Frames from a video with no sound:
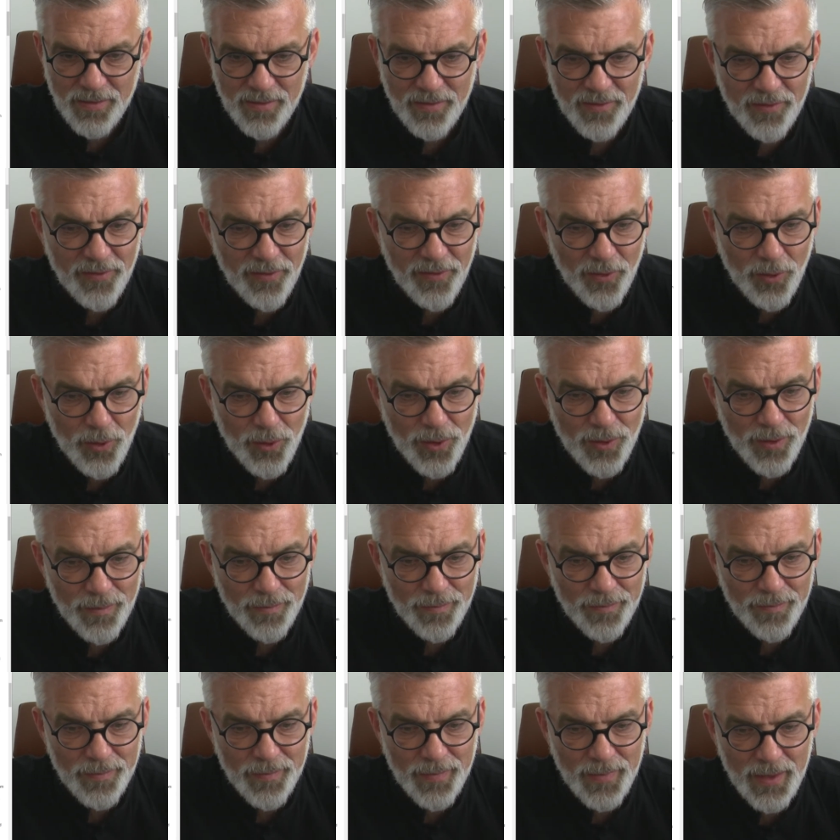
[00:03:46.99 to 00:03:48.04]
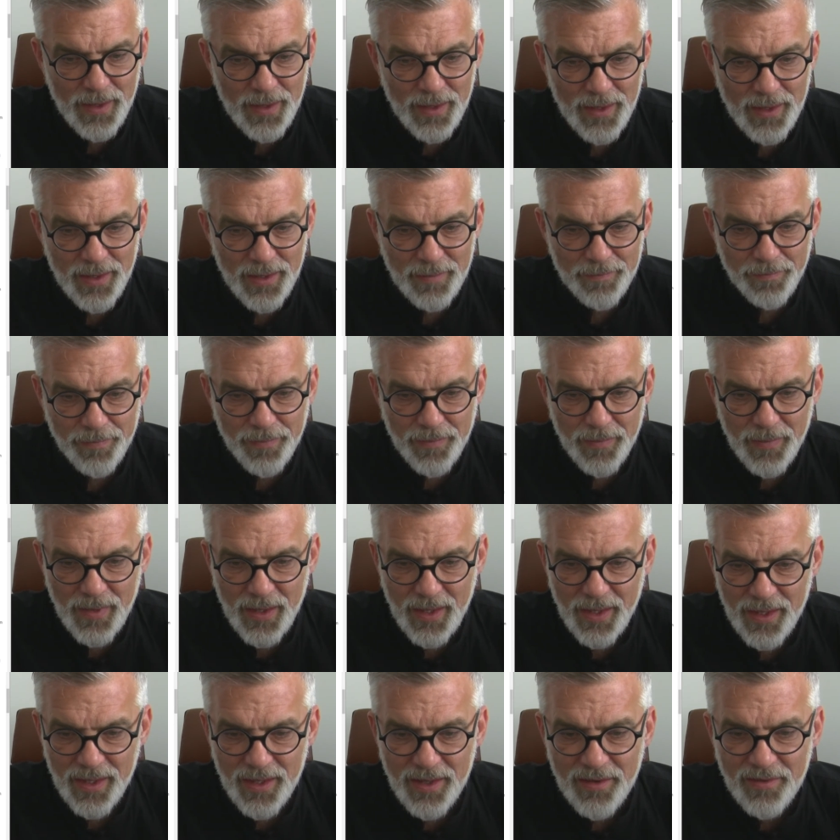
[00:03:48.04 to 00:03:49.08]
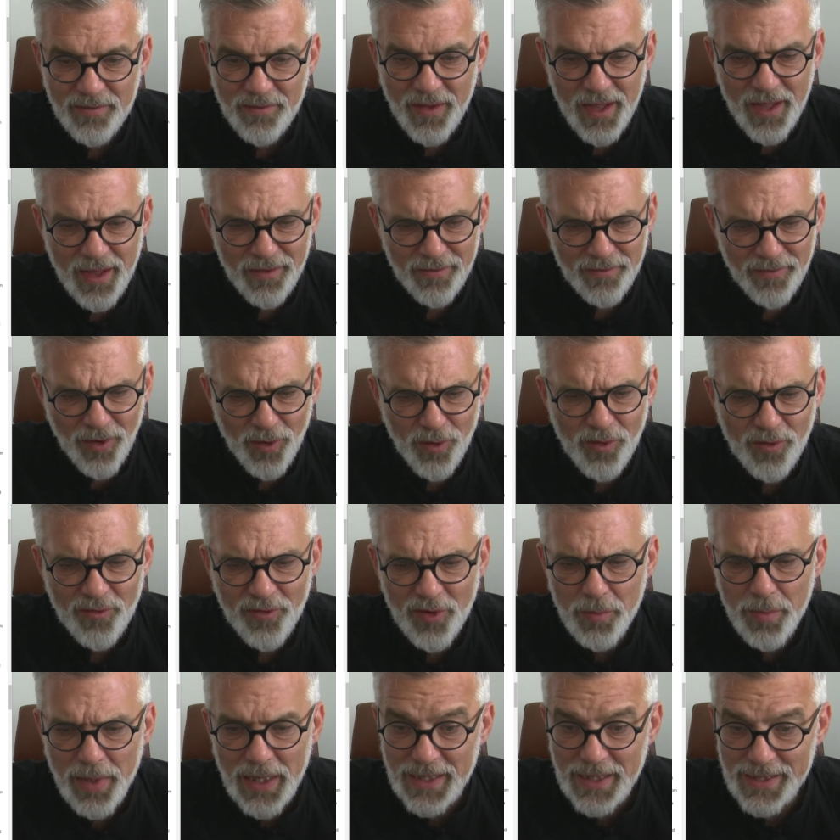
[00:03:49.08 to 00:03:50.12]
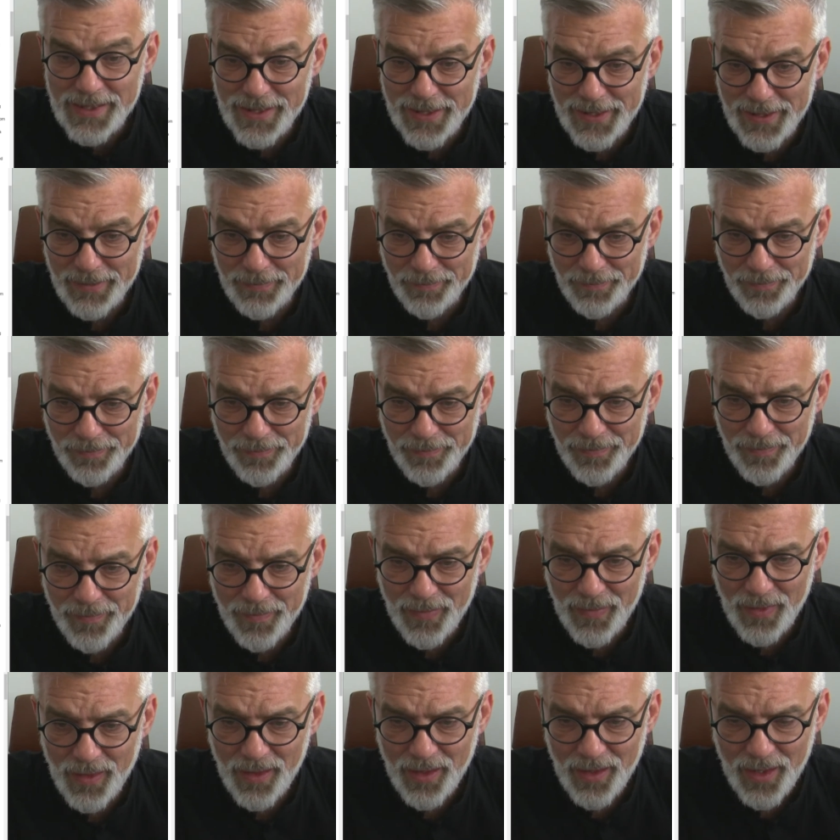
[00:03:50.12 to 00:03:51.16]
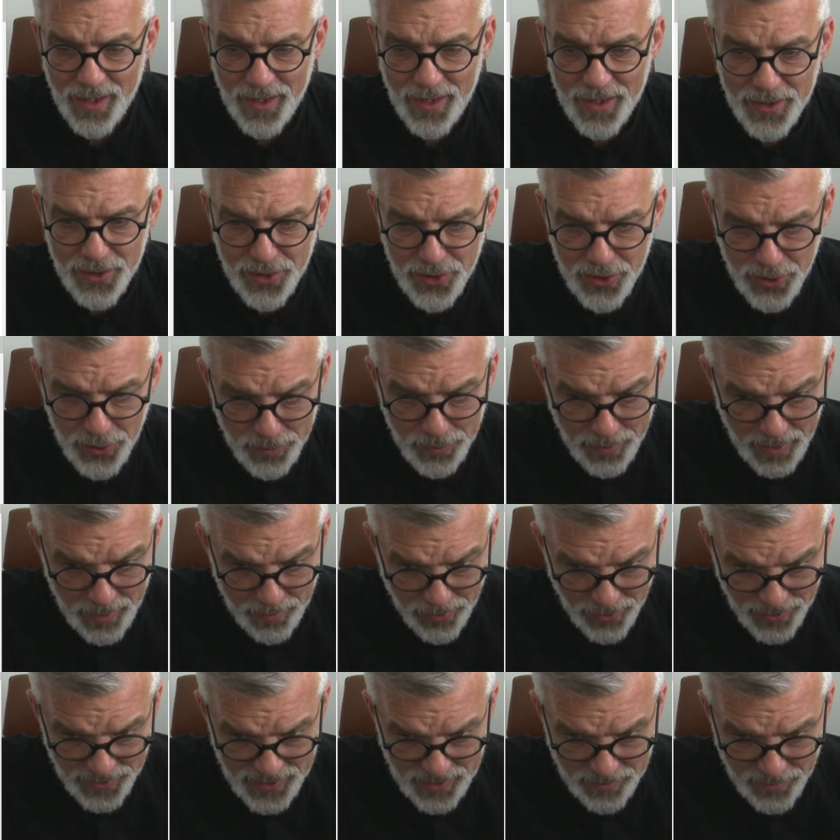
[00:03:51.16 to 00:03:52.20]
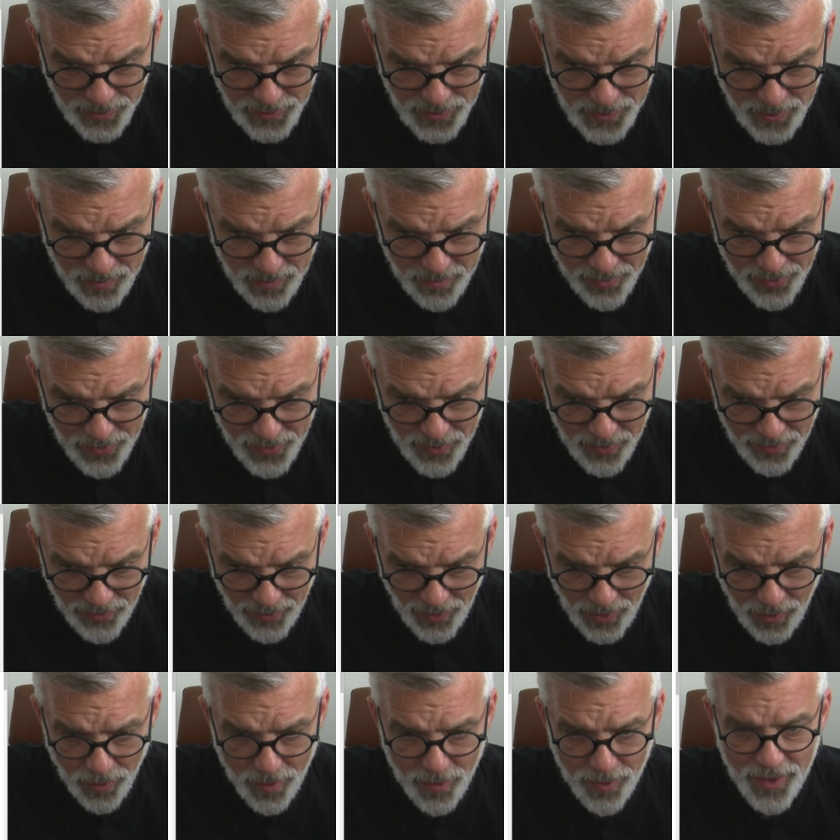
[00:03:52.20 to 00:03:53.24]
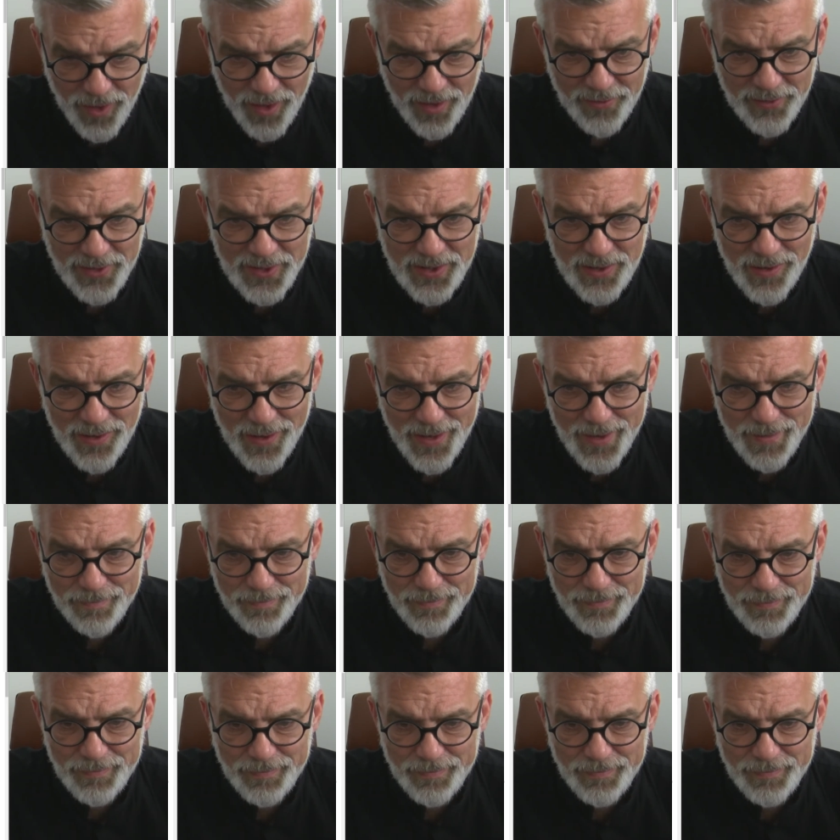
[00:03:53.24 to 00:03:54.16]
4. Evolvability. It should be possible to improve the clock over time.